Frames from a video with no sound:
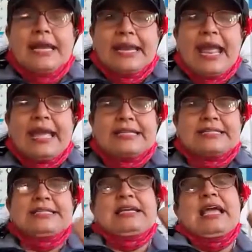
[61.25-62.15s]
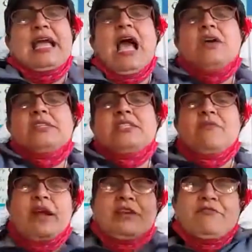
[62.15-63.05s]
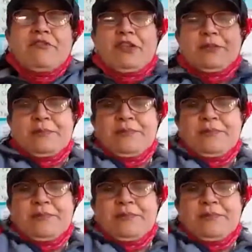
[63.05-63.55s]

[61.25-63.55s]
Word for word: Great. How is the wonderful?